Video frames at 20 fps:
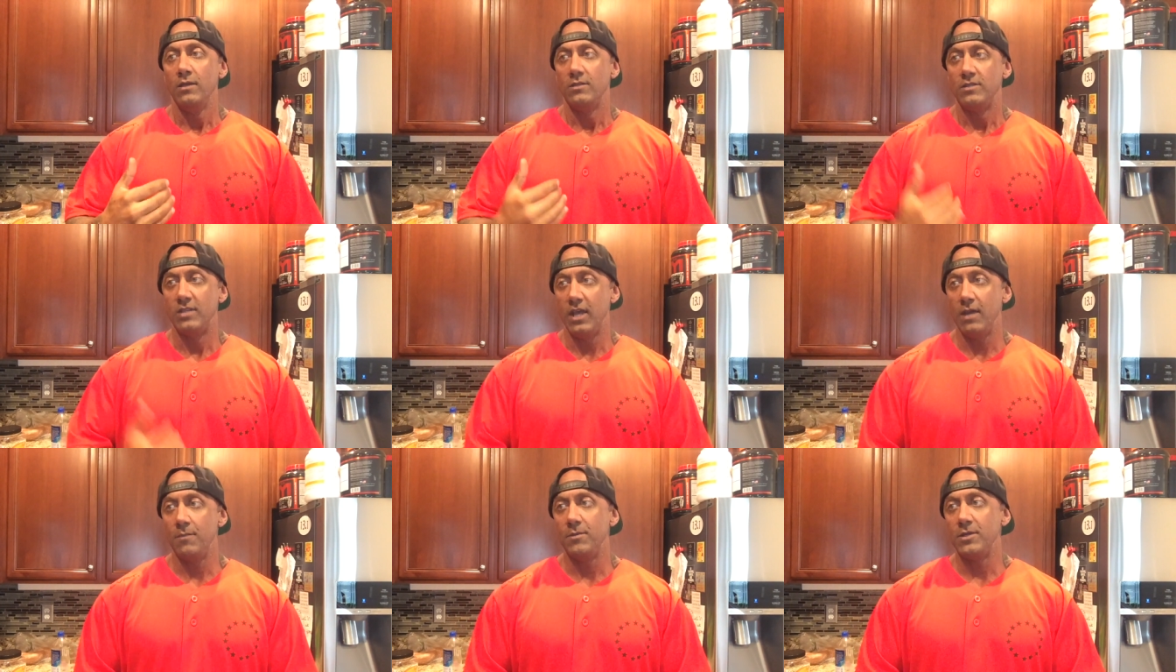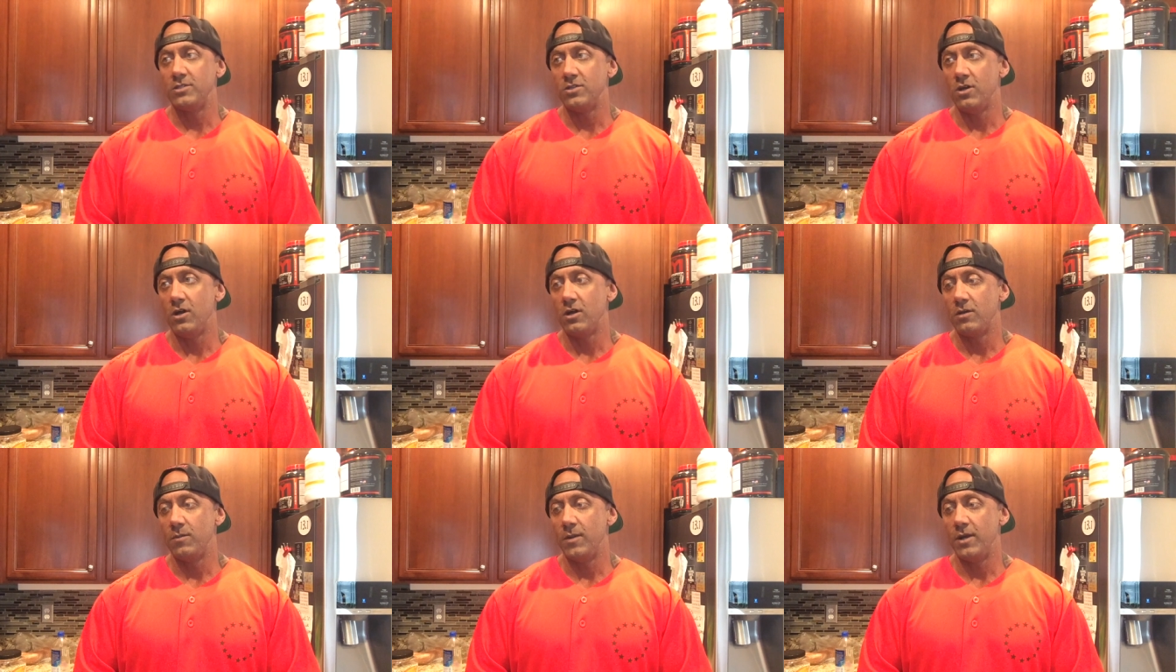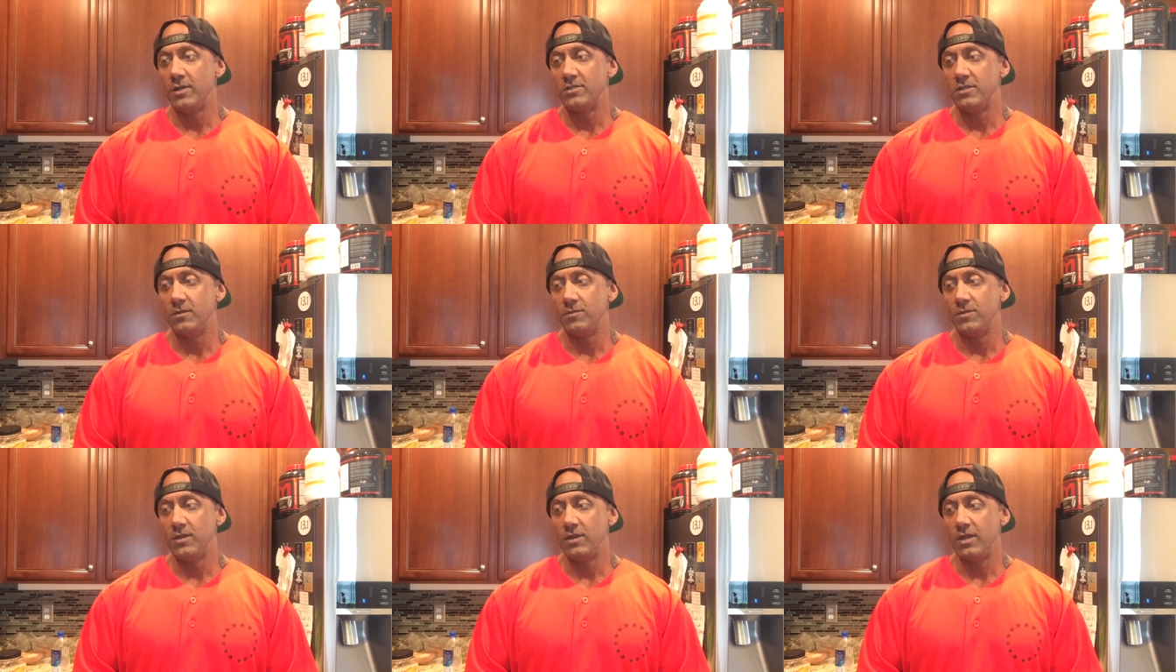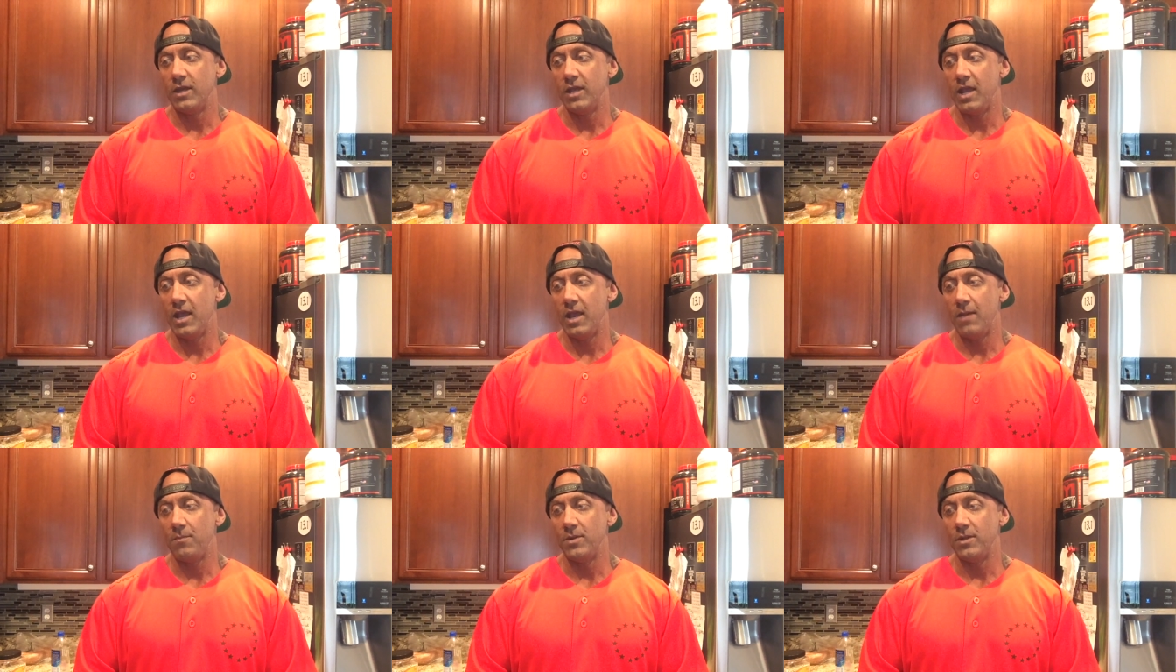today I'm going to talk about something that
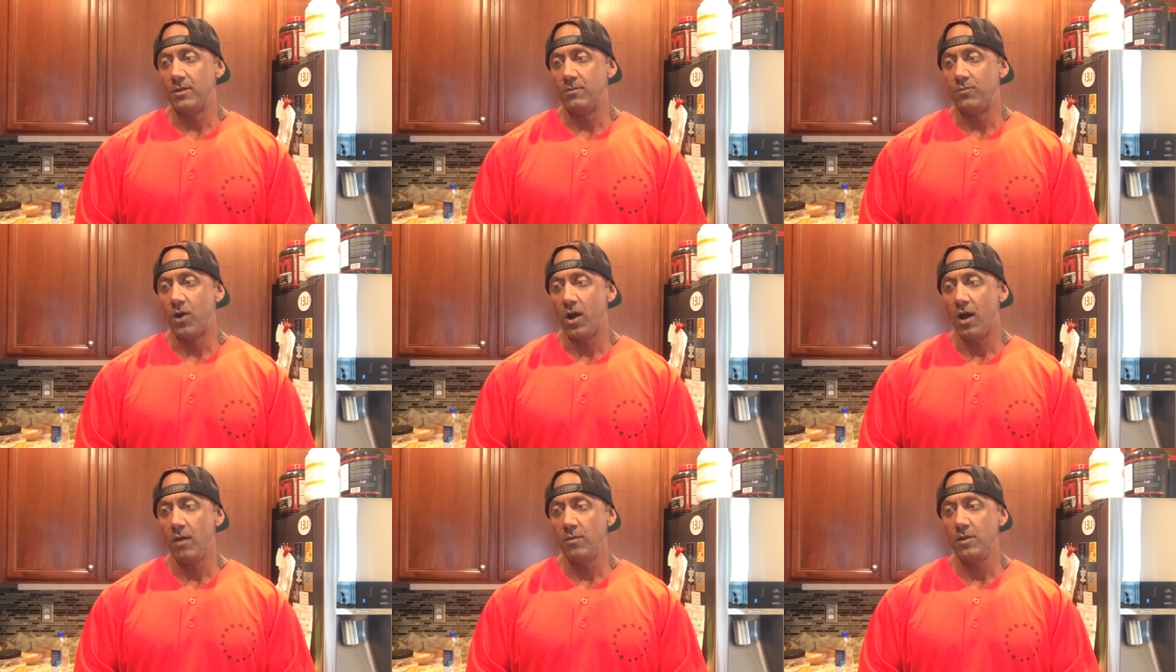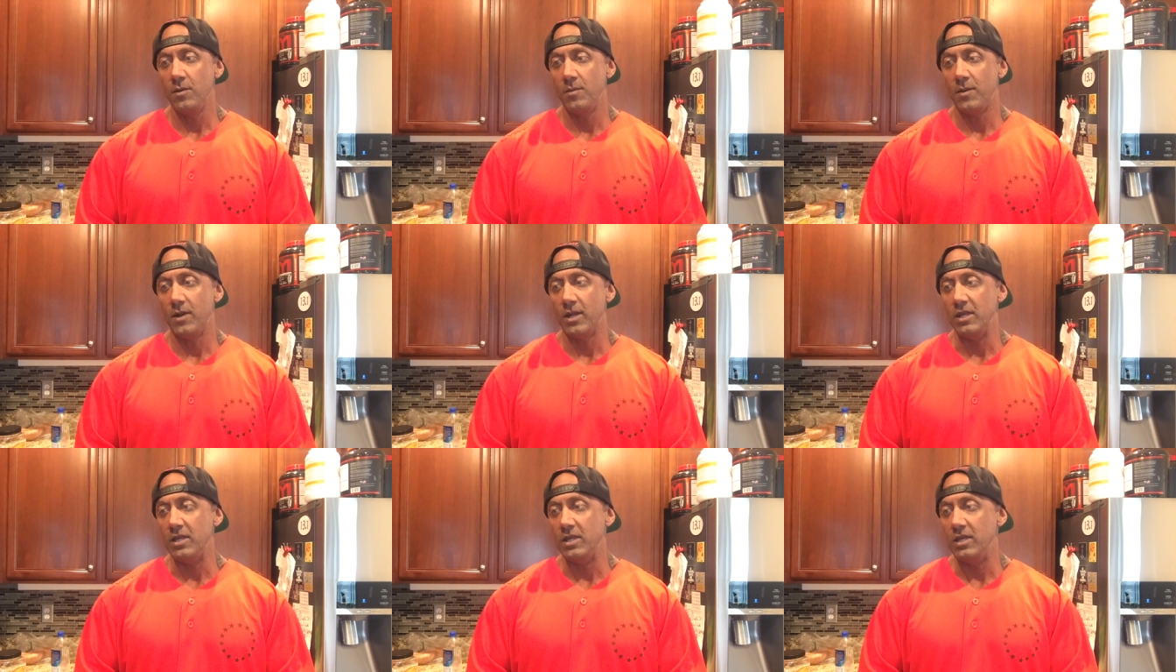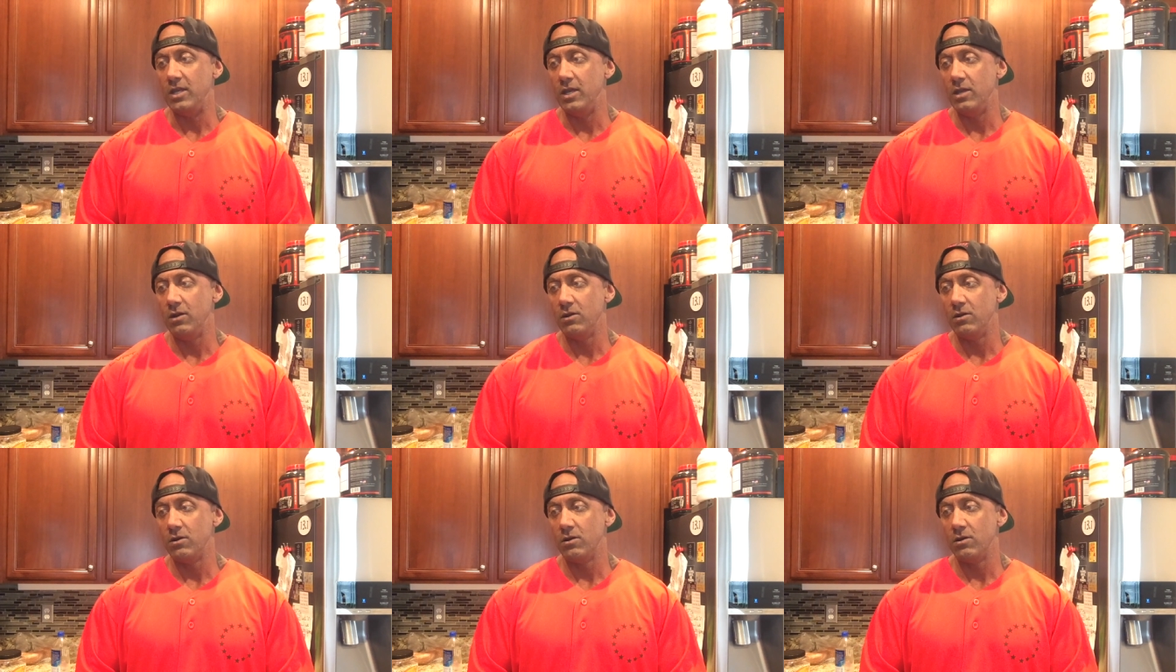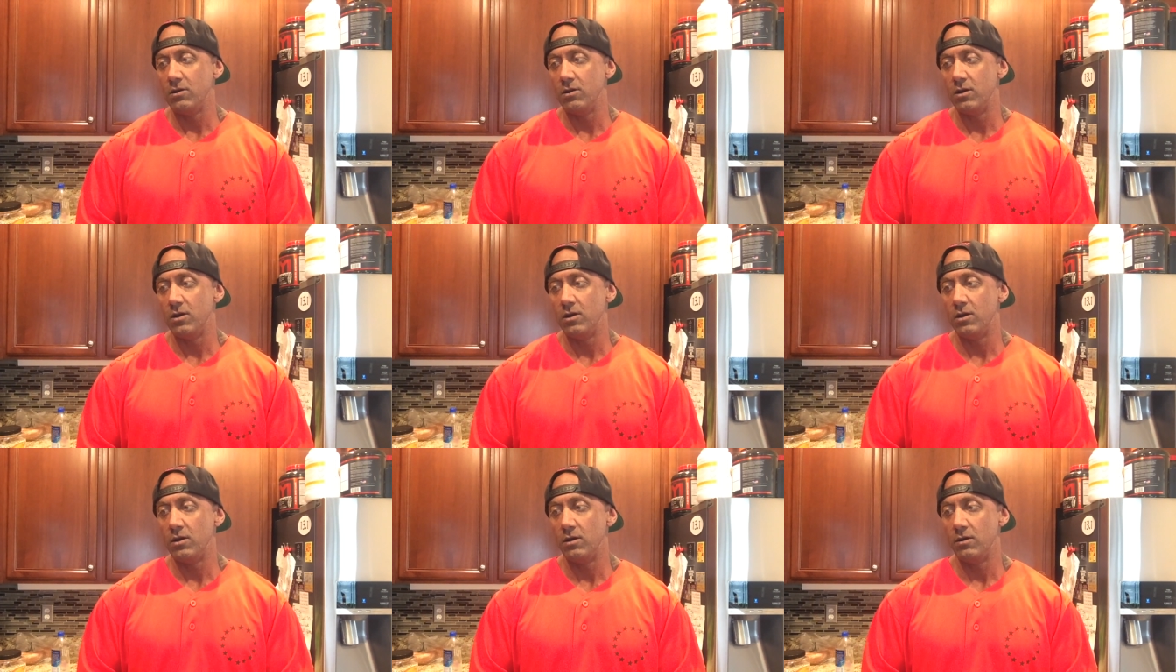happened probably about a year,